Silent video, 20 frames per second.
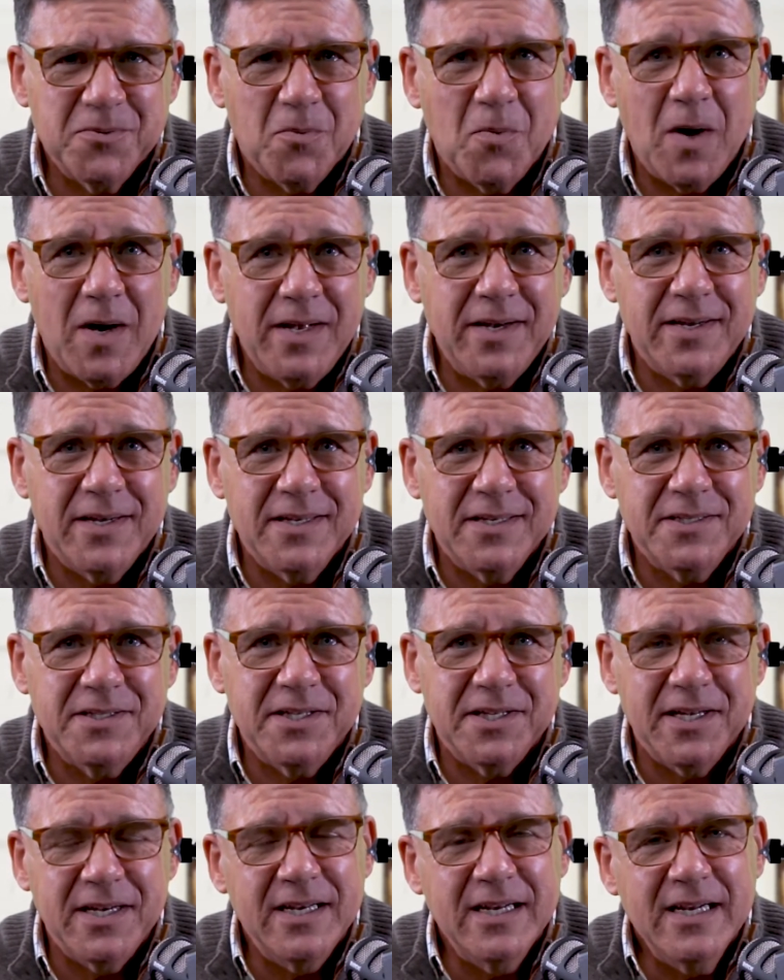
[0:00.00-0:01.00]
One is
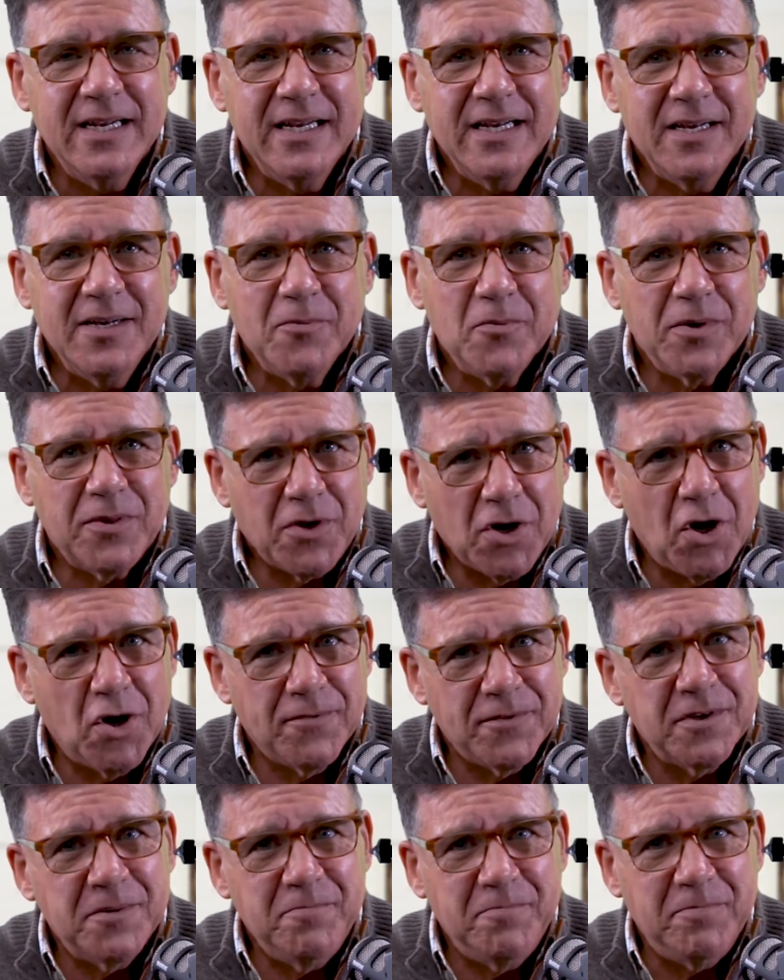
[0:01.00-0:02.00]
that with
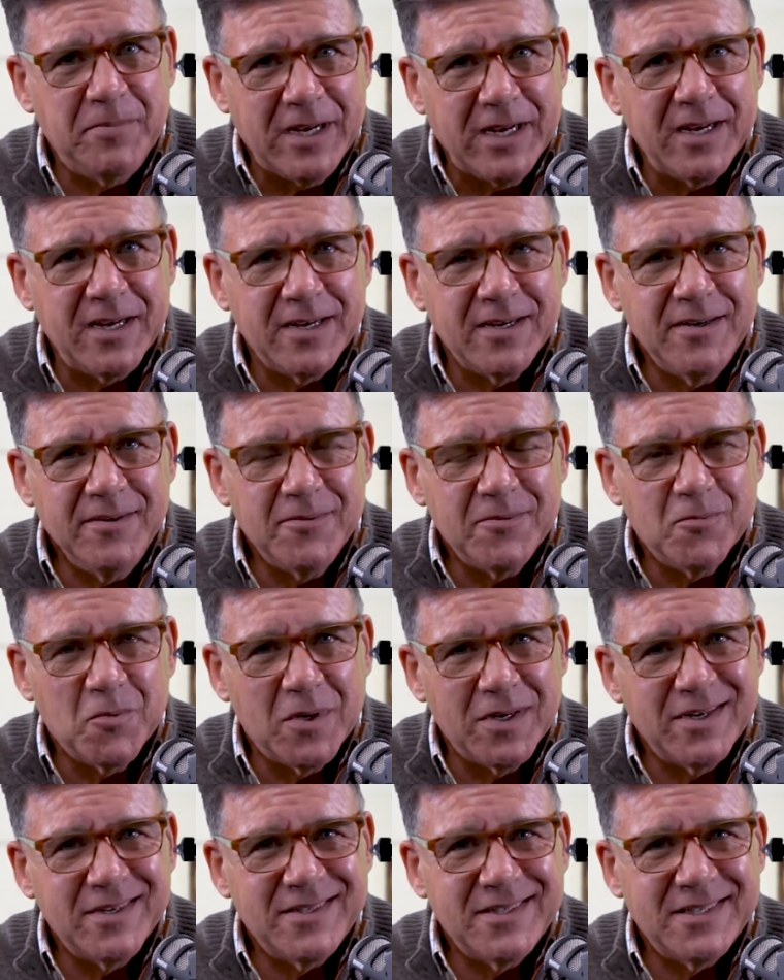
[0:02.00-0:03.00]
COVID being
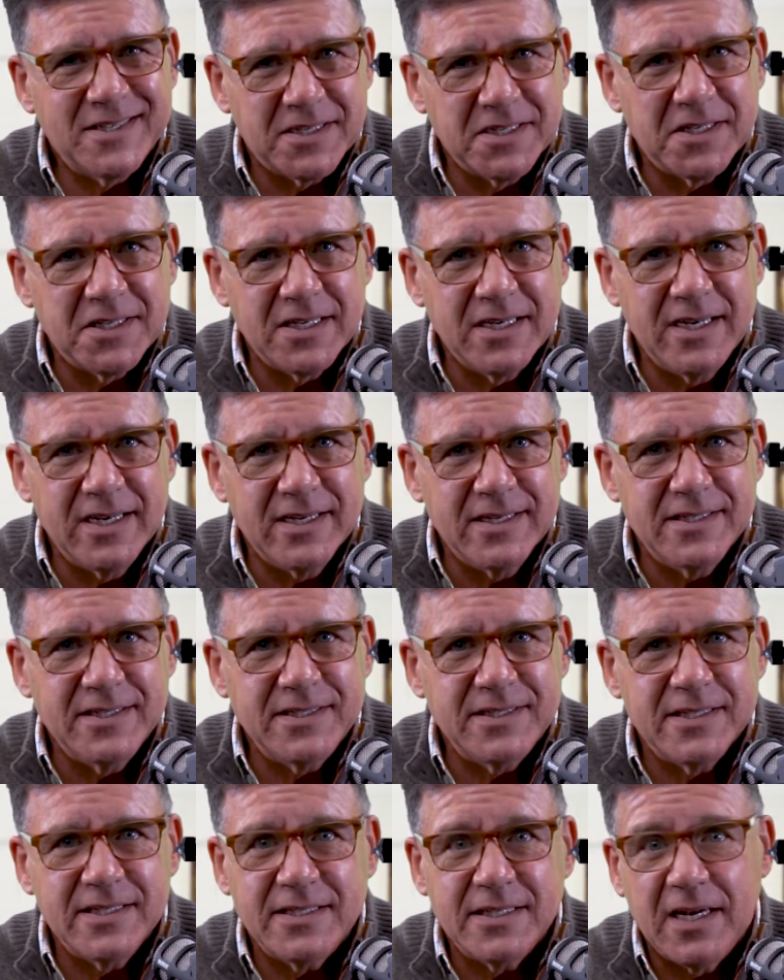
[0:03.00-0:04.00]
what it still
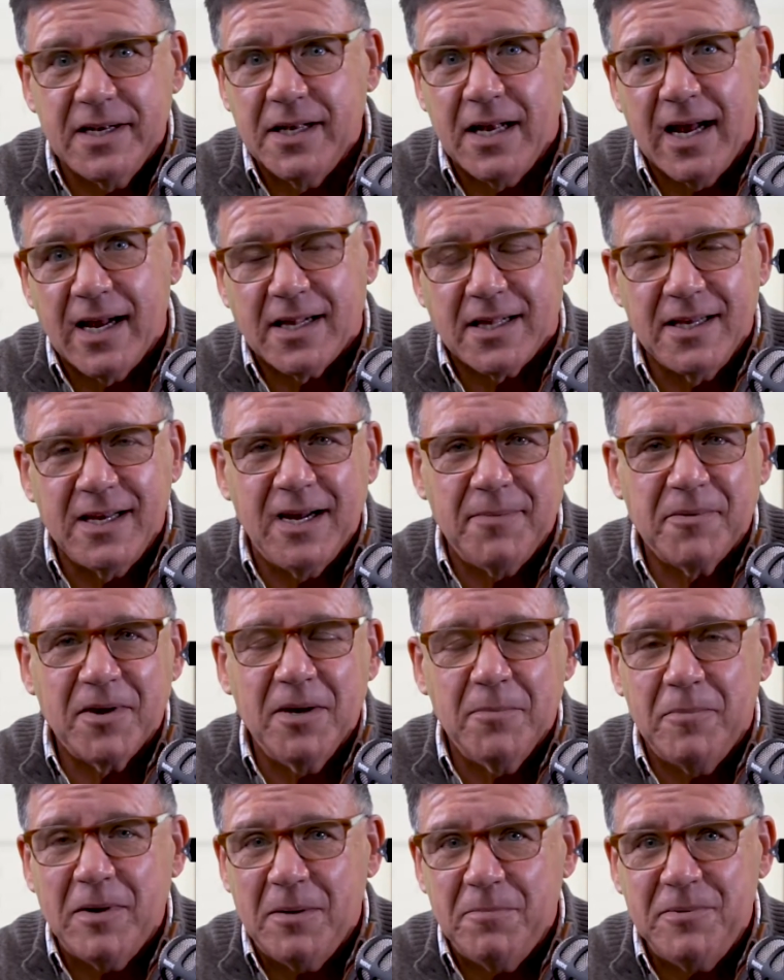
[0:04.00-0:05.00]
is, it's unlikely I'm going
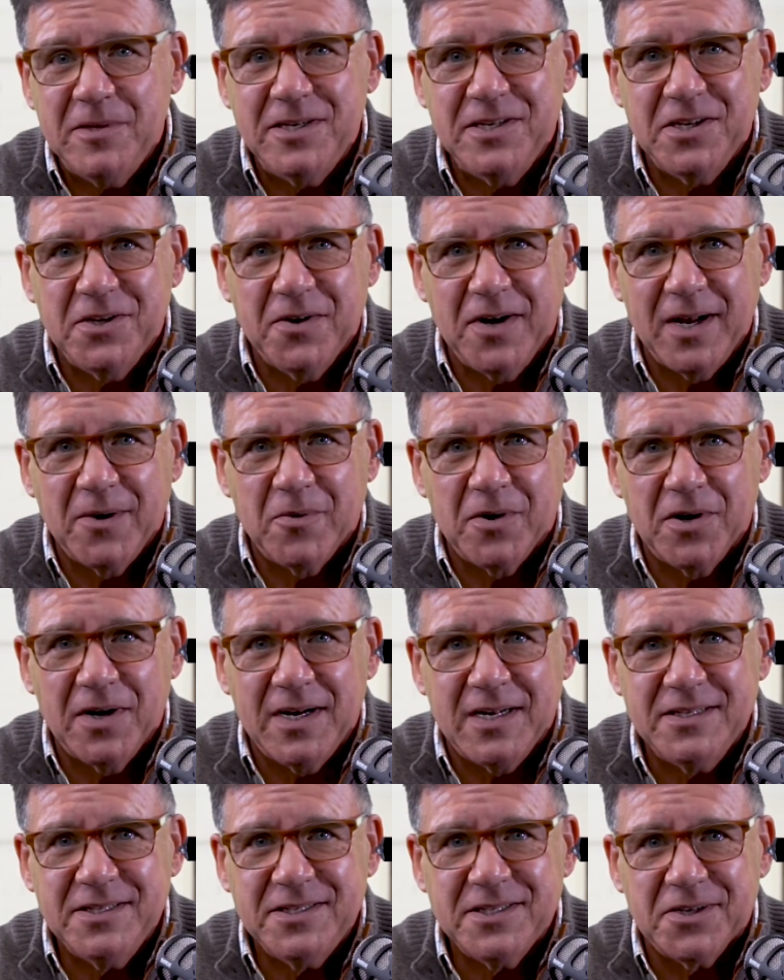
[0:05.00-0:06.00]
to bump into you anywhere
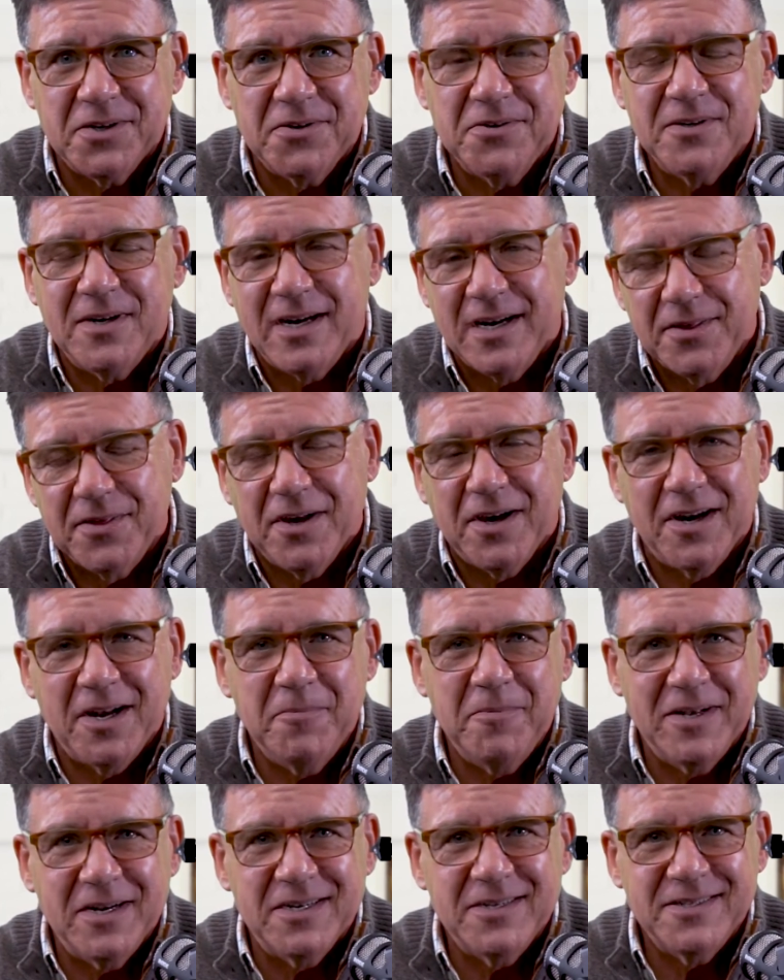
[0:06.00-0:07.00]
else, so I thought I
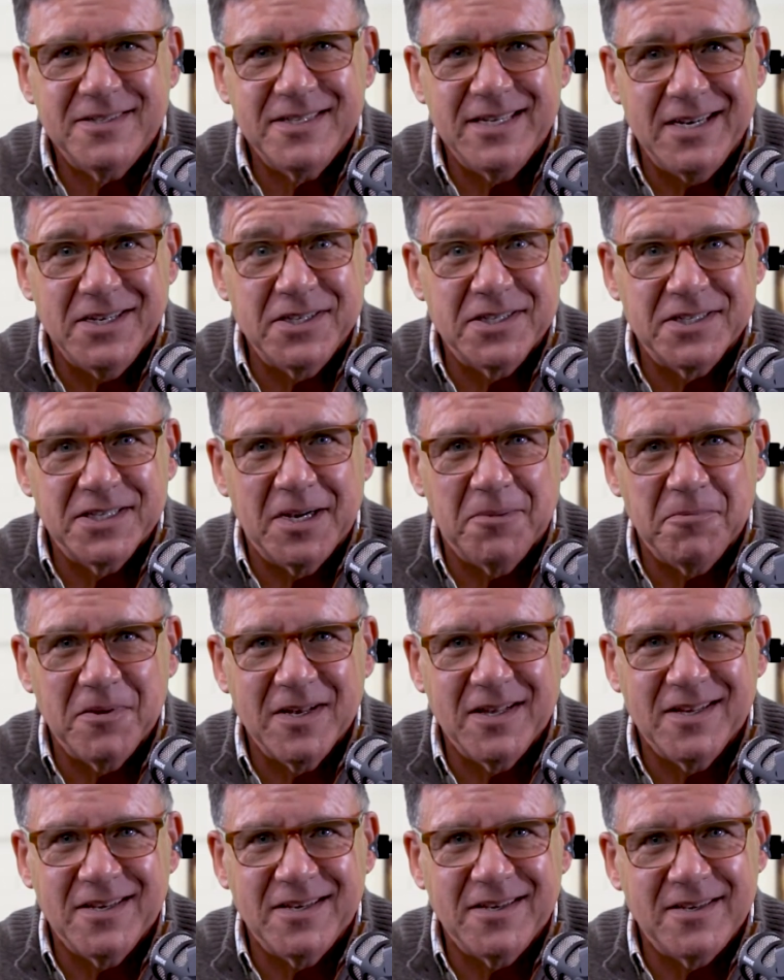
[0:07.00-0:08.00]
better send you
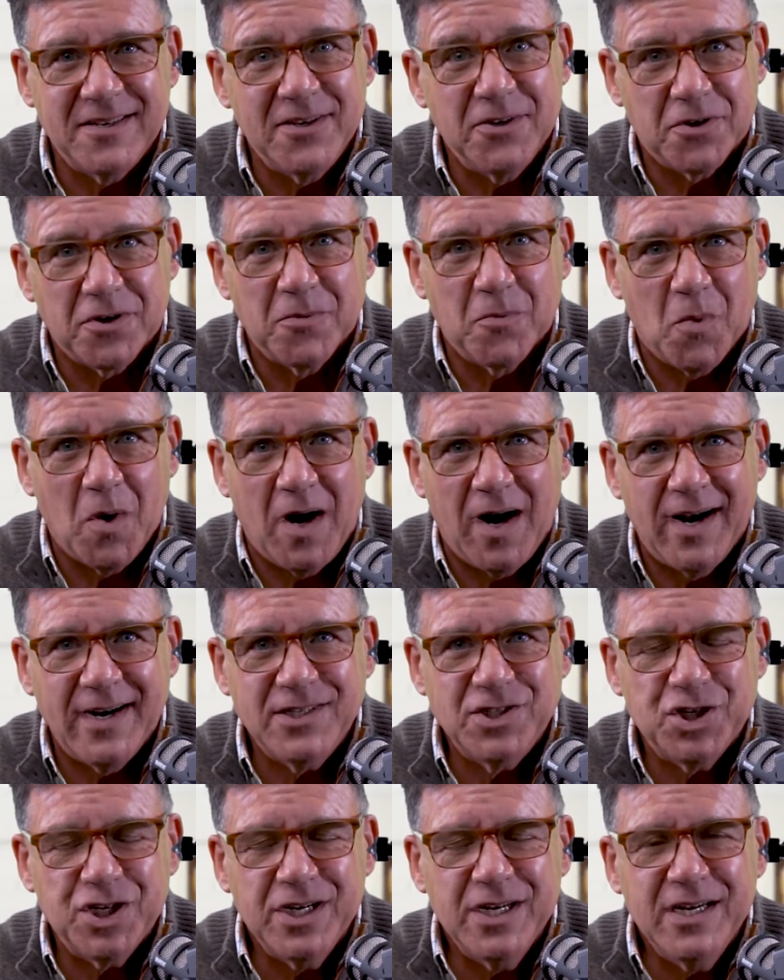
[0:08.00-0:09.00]
something that you could
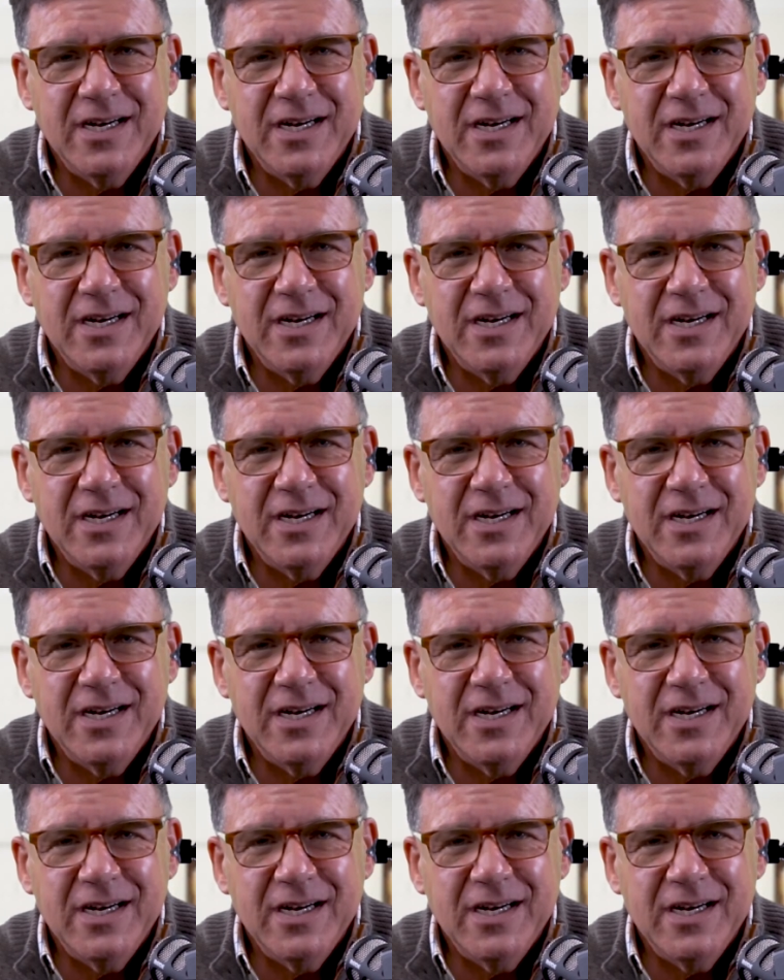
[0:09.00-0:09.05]
watch.